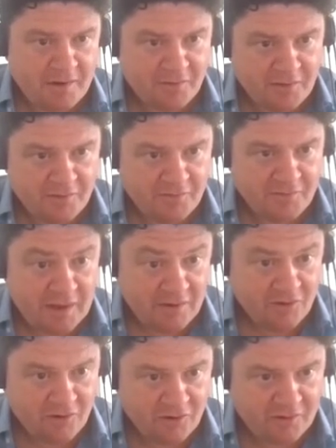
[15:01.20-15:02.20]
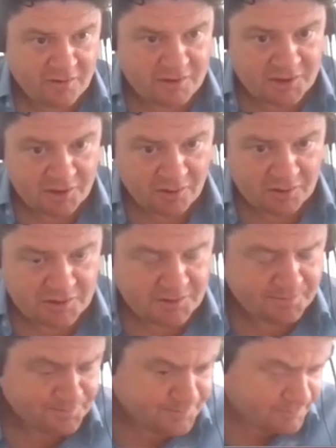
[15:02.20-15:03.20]
benefit the interest charge.
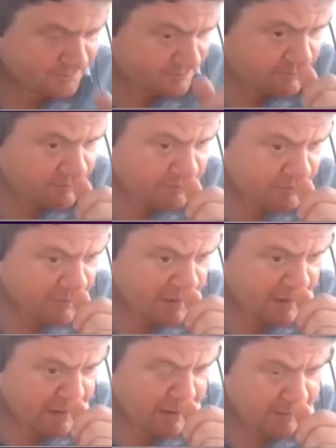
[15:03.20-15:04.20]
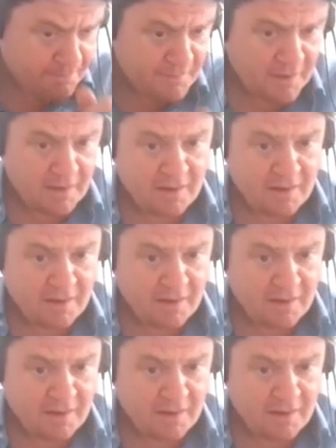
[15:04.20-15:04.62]
Dollar